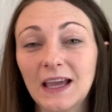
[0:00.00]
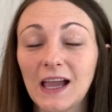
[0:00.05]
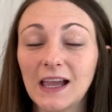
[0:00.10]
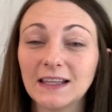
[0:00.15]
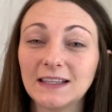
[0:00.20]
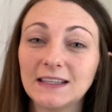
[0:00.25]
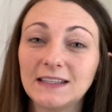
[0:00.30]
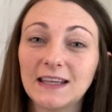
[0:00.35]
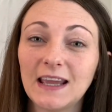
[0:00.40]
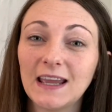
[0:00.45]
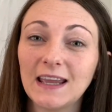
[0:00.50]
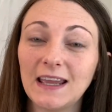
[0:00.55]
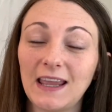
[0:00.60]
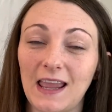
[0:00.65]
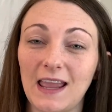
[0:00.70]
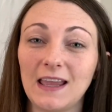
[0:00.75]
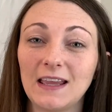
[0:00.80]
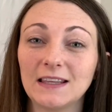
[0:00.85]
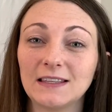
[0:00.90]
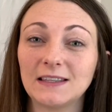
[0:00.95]
Today
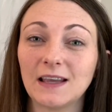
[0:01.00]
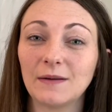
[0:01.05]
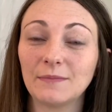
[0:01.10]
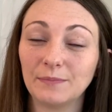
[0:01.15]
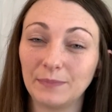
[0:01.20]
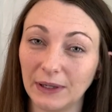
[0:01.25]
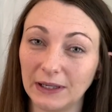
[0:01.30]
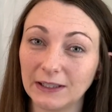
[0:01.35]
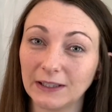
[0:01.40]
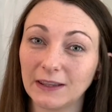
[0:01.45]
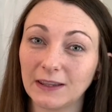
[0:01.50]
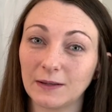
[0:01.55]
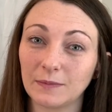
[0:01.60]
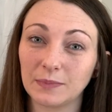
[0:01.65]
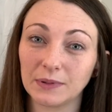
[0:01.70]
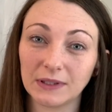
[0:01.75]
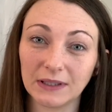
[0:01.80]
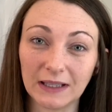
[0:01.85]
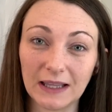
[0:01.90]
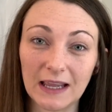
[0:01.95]
is birth
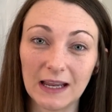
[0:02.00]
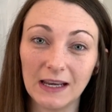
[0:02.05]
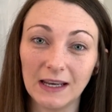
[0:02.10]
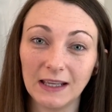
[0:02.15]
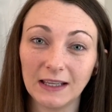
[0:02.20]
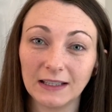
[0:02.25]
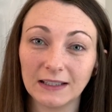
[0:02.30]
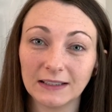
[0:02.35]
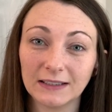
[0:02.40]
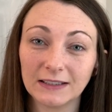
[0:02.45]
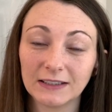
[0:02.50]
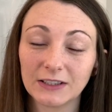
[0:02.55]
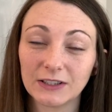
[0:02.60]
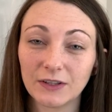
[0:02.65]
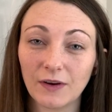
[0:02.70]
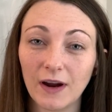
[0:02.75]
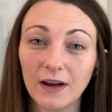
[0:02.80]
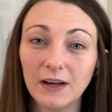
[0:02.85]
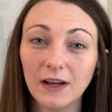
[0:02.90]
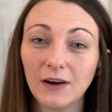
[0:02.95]
planning. So
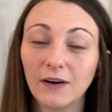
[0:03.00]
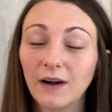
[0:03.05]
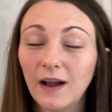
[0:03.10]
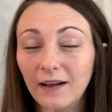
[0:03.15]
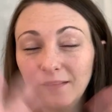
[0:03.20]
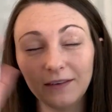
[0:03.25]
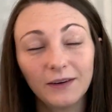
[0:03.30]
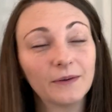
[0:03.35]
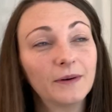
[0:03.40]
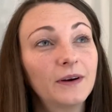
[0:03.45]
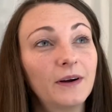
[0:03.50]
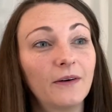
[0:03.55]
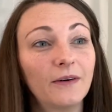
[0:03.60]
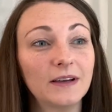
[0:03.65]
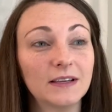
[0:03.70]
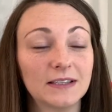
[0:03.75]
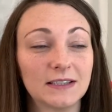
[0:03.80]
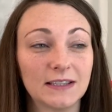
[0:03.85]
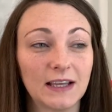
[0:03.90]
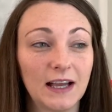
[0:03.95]
I know everyone
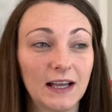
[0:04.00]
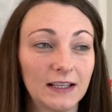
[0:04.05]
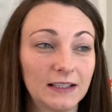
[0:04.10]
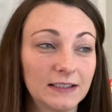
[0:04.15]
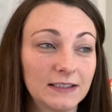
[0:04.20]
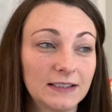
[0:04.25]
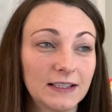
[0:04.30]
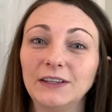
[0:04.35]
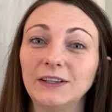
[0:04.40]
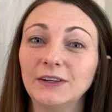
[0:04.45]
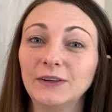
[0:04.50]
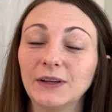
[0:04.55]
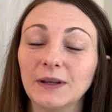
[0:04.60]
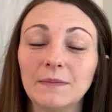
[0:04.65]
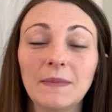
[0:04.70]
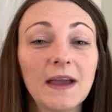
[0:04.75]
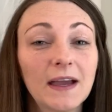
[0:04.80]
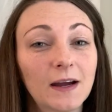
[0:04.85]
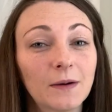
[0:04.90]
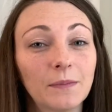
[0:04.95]
always says you can
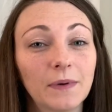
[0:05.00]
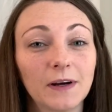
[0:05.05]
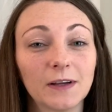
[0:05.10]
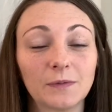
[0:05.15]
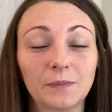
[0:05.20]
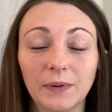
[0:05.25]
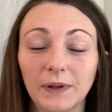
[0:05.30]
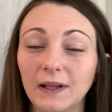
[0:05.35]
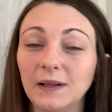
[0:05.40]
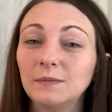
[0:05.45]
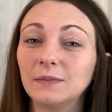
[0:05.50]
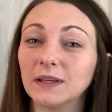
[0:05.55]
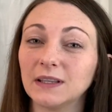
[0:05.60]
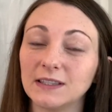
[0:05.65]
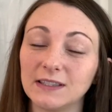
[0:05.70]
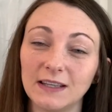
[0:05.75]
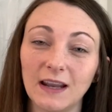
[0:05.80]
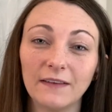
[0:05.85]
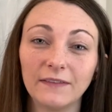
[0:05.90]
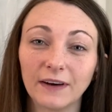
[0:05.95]
make a birth plan, but
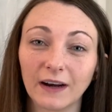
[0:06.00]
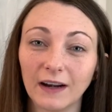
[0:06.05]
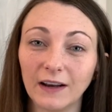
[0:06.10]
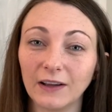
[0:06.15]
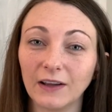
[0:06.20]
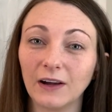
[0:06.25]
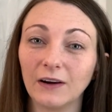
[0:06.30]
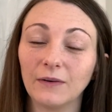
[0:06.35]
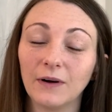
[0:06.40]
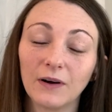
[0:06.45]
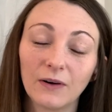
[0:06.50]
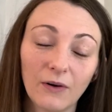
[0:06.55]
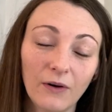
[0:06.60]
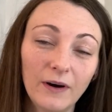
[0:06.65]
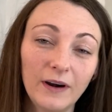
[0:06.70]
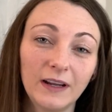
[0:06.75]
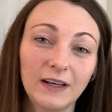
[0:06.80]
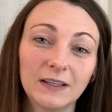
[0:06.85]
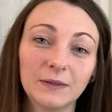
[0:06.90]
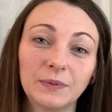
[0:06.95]
it's never going to go
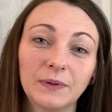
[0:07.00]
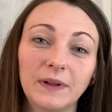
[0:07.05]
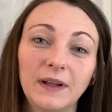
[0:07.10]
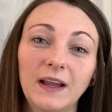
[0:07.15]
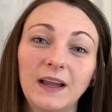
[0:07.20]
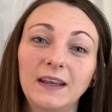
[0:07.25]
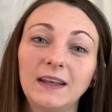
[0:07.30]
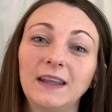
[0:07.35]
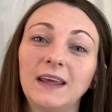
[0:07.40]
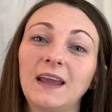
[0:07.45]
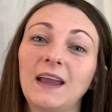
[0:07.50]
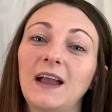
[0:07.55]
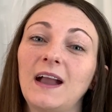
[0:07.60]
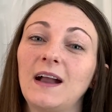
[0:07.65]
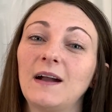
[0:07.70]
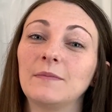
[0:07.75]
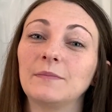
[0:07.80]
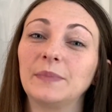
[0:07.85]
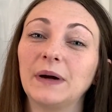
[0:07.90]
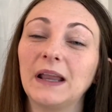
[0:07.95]
according to plan.
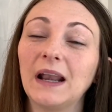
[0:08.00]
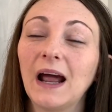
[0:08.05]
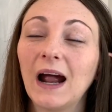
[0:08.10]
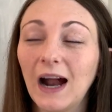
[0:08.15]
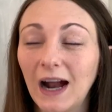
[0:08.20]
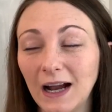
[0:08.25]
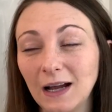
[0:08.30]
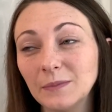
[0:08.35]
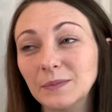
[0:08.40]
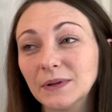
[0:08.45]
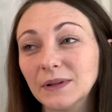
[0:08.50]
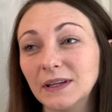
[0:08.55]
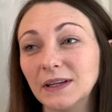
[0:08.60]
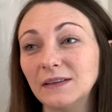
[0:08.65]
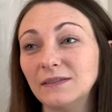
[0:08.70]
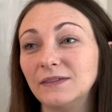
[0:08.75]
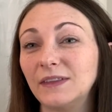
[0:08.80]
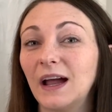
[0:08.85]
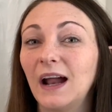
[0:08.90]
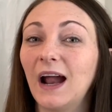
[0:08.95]
But I
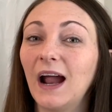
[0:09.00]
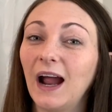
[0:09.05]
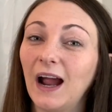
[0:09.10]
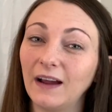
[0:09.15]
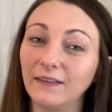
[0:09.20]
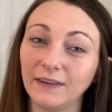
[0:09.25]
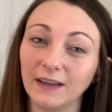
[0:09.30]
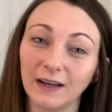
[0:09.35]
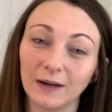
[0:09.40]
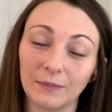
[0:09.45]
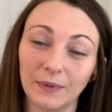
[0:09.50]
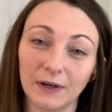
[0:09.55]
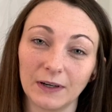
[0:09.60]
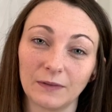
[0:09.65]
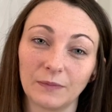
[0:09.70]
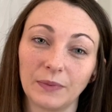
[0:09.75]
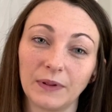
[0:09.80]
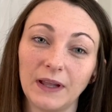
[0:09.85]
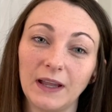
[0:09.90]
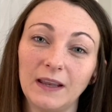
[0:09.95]
believe that having a
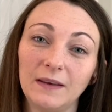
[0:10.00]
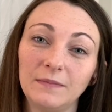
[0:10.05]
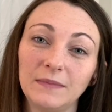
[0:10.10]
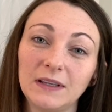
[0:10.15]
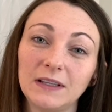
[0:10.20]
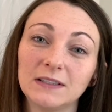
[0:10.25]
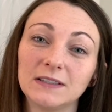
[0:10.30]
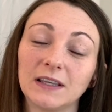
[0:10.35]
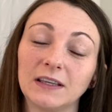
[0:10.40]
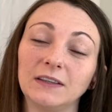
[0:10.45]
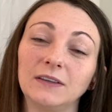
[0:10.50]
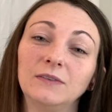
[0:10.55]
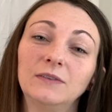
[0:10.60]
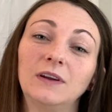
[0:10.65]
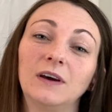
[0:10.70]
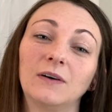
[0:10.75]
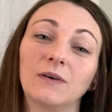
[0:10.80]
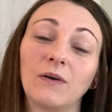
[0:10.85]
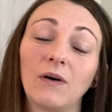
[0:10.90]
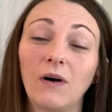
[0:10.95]
birth plan means that you
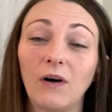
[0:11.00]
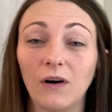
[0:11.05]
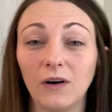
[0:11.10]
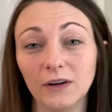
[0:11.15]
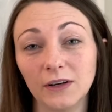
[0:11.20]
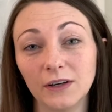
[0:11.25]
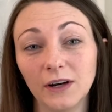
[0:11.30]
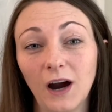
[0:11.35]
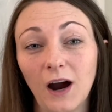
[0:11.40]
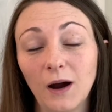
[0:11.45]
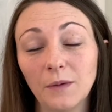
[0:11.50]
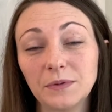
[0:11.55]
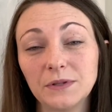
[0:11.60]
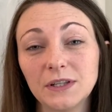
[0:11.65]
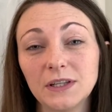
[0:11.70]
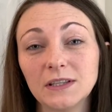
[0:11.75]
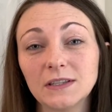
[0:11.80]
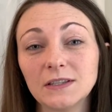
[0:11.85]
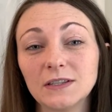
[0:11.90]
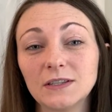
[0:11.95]
know all your
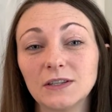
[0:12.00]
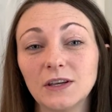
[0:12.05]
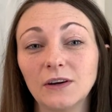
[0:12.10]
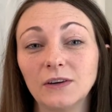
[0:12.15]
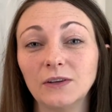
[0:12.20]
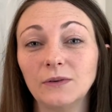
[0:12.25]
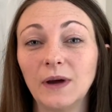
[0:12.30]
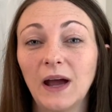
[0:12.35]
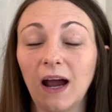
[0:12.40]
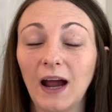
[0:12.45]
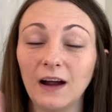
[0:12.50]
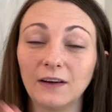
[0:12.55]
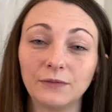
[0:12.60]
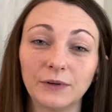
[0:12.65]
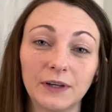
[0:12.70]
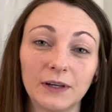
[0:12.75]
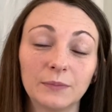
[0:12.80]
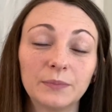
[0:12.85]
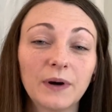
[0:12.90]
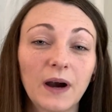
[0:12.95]
options, so you have what
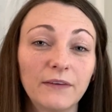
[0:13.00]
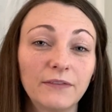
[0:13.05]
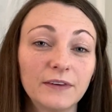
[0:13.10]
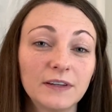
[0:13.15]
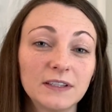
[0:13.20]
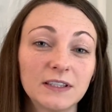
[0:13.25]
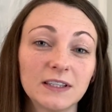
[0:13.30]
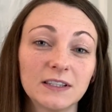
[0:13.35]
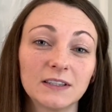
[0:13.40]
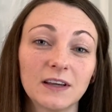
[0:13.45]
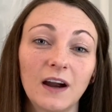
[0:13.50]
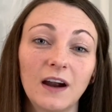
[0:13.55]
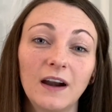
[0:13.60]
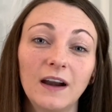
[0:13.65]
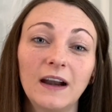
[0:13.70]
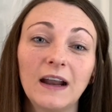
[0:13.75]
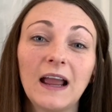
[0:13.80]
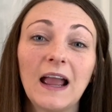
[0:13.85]
your preferences are,